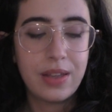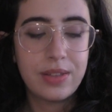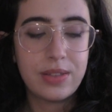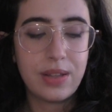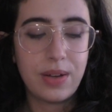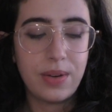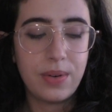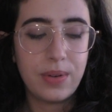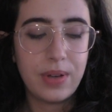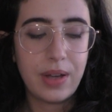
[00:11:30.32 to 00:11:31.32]

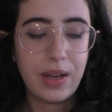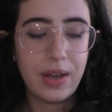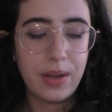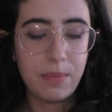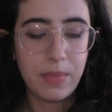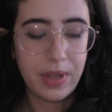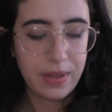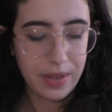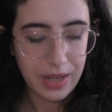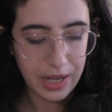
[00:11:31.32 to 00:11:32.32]
So I
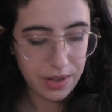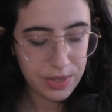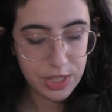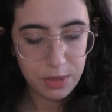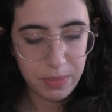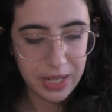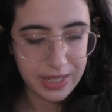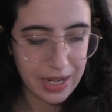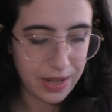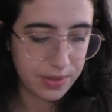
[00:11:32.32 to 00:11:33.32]
had originally picked
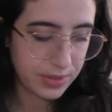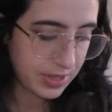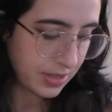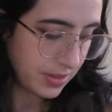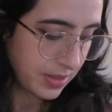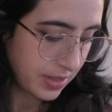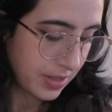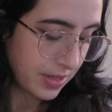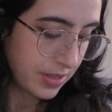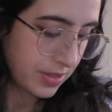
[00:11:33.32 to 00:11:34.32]
out,
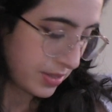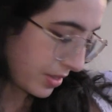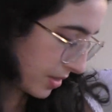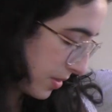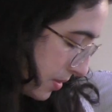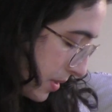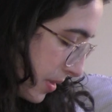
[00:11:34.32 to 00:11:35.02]
so